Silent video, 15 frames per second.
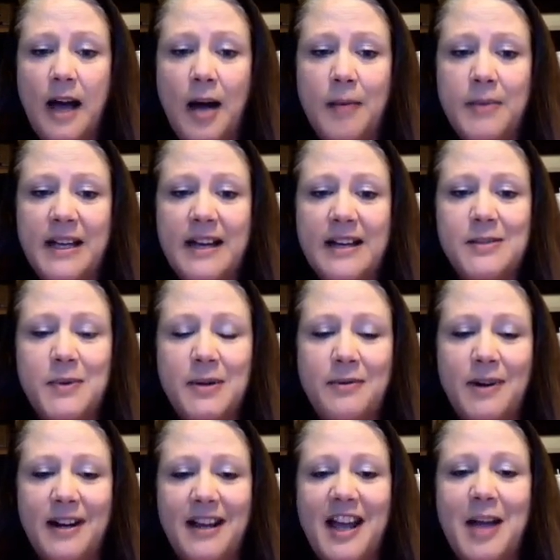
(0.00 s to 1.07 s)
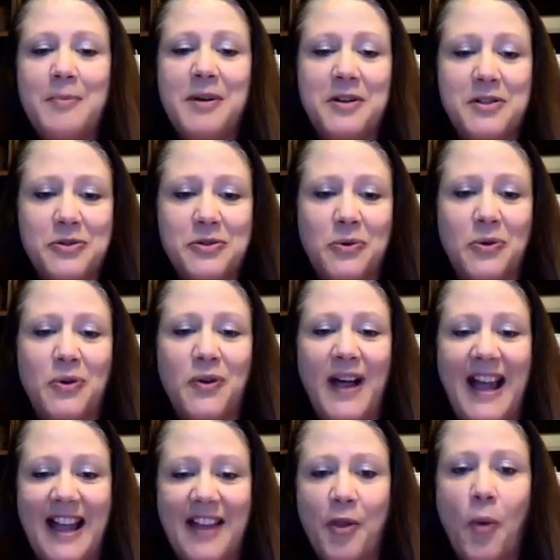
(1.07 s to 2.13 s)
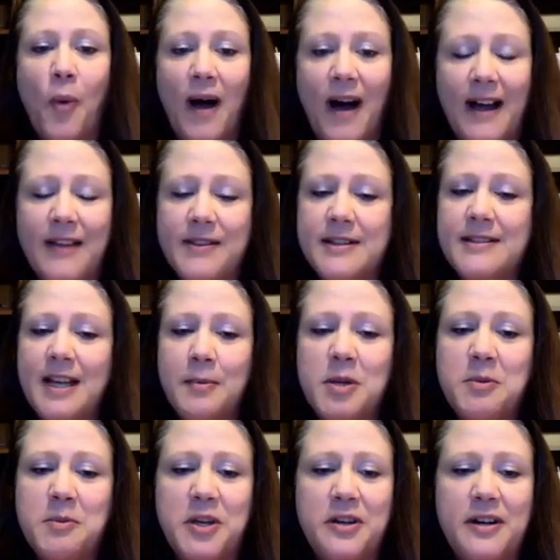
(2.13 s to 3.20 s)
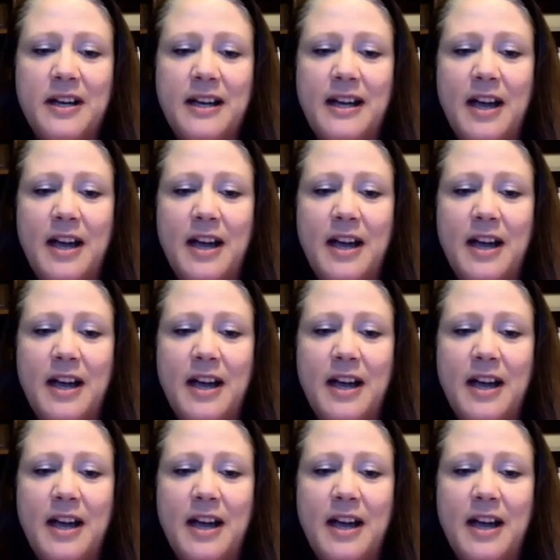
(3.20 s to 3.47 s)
because we run a camp in a school and the Y in the same community,